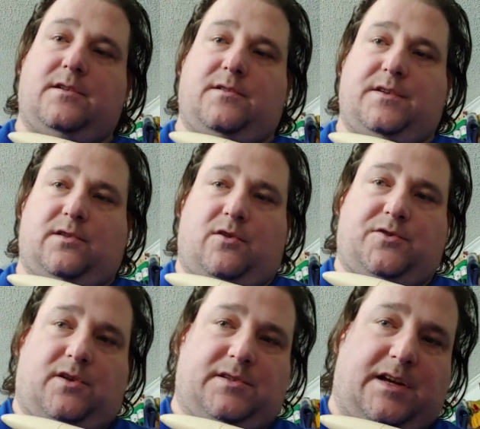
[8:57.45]
So these
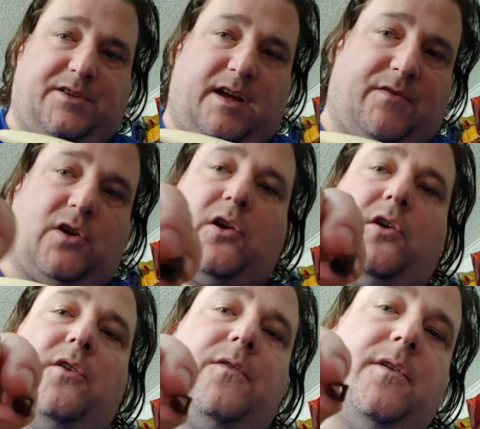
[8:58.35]
launch lugs actually have a
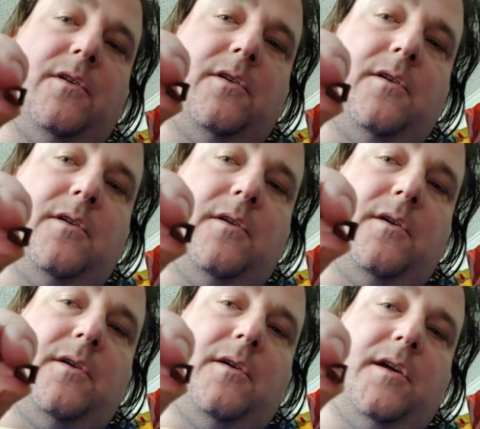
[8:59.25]
curve
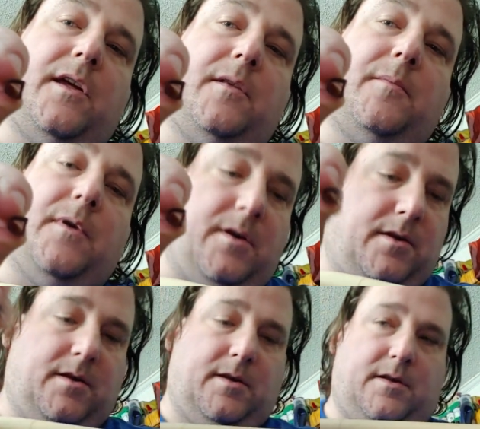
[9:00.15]
in.
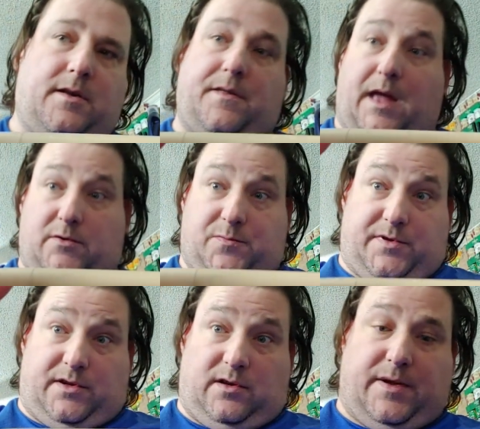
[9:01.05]
And that was
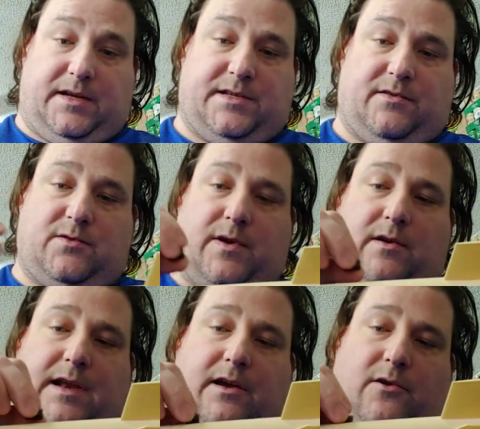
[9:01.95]
printed on the Mega Zero as well,
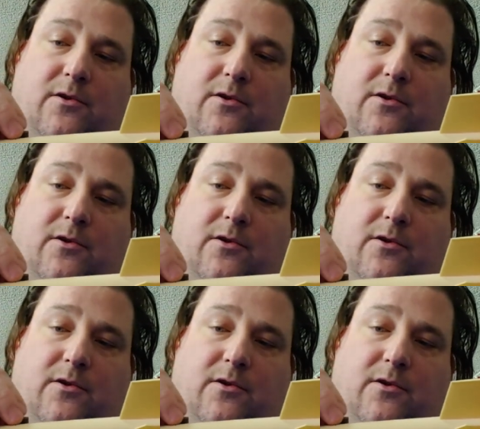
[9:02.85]
and that